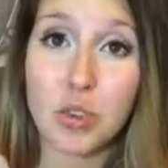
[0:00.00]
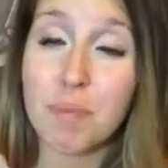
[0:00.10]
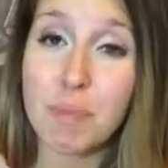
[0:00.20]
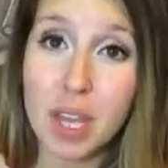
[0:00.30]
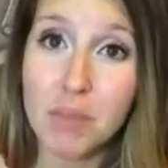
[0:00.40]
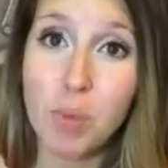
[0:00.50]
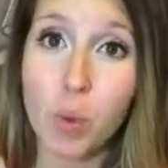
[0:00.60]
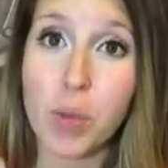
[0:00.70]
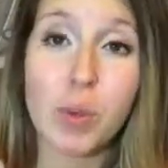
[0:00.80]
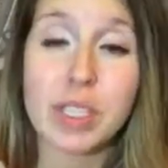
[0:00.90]
You can
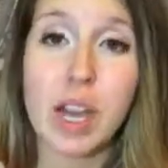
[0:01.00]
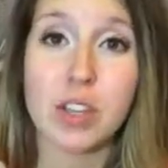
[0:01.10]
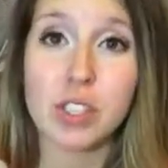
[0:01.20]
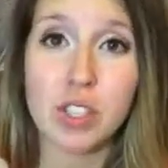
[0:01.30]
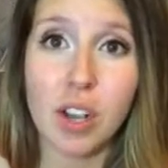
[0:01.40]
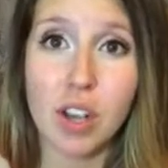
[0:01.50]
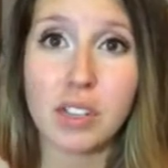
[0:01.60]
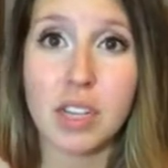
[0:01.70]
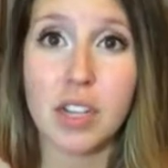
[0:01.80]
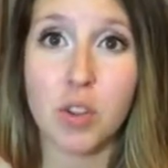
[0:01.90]
pinpoint what's actually
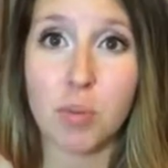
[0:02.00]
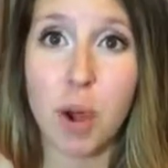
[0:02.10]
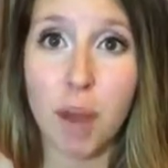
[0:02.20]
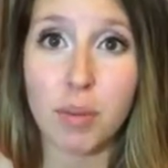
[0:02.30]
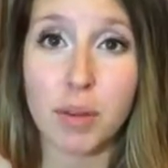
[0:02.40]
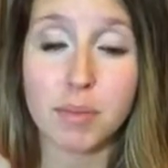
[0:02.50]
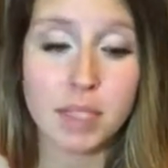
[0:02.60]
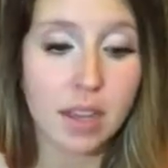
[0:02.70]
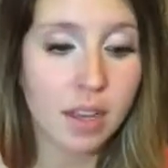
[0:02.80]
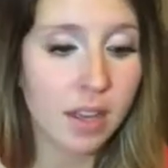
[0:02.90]
causing your
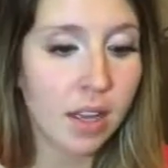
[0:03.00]
problems.